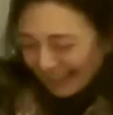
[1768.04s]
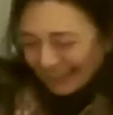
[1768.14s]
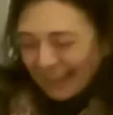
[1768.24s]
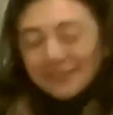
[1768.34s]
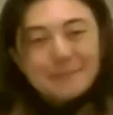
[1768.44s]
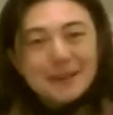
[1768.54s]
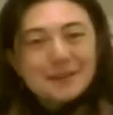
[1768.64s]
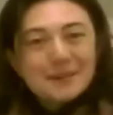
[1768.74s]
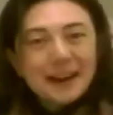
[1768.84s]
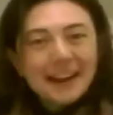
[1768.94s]
That would be a
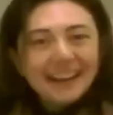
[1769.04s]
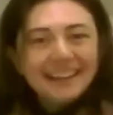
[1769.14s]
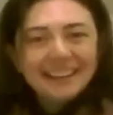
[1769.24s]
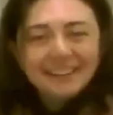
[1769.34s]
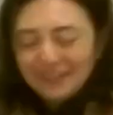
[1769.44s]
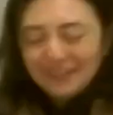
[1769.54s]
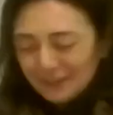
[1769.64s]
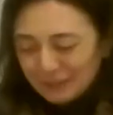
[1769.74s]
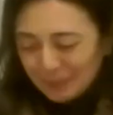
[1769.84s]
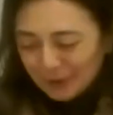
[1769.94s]
great idea if you
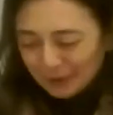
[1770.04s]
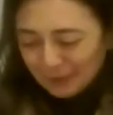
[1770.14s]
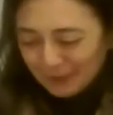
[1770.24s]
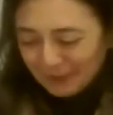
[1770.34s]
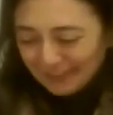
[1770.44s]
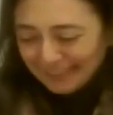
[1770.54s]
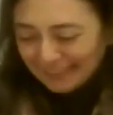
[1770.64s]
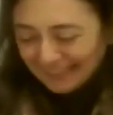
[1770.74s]
use boiled wool.